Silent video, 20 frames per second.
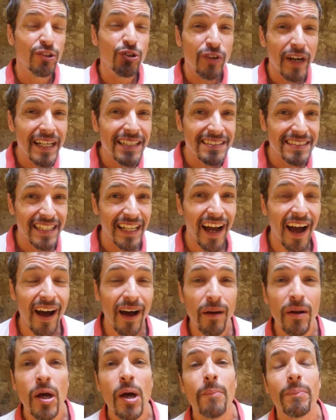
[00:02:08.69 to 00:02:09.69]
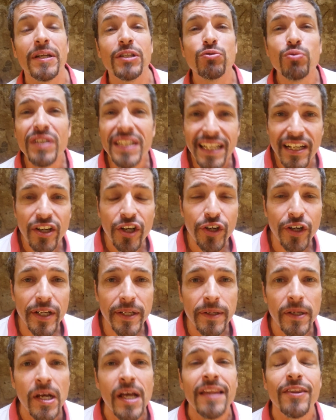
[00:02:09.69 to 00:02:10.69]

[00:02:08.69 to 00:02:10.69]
Crazy, huh? But it's really good.